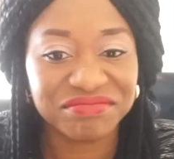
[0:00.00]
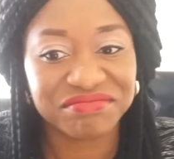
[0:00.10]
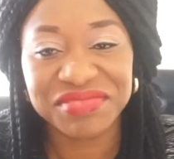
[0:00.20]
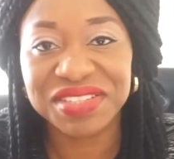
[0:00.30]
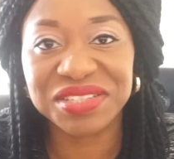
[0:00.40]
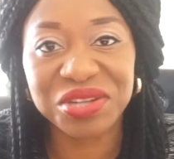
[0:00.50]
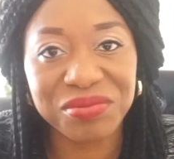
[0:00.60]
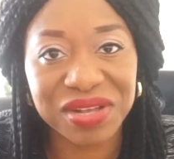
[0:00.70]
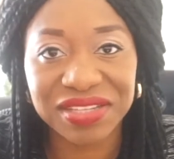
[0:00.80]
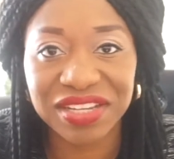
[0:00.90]
It's a
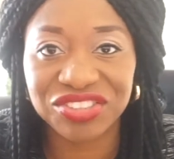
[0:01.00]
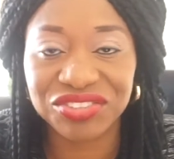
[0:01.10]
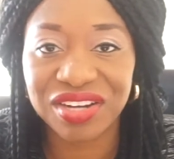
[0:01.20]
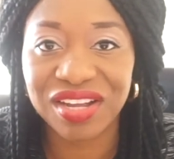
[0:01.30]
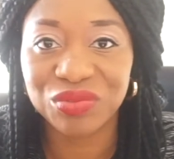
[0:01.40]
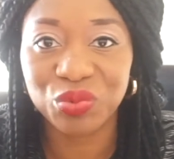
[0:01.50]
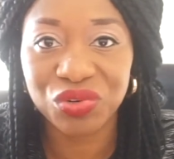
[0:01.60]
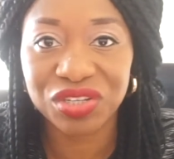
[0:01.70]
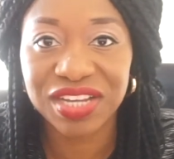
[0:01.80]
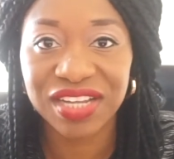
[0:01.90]
normal Nigerian
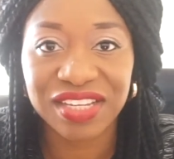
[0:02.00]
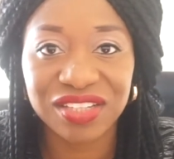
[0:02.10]
word that